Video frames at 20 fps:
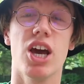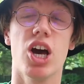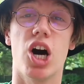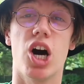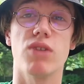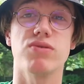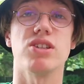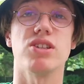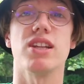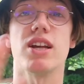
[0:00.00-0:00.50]

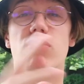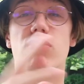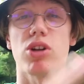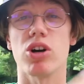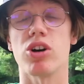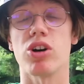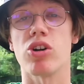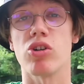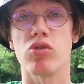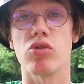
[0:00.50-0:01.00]
Obviously, they're
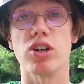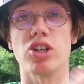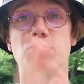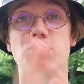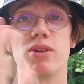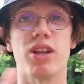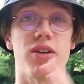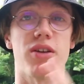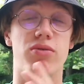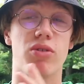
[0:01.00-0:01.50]
reliant on Grealish,
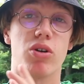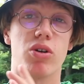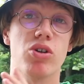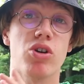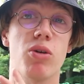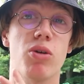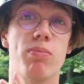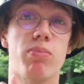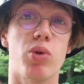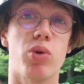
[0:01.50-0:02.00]
but they've
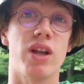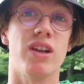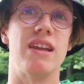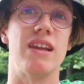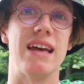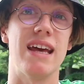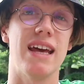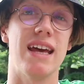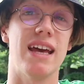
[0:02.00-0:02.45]
got Buendia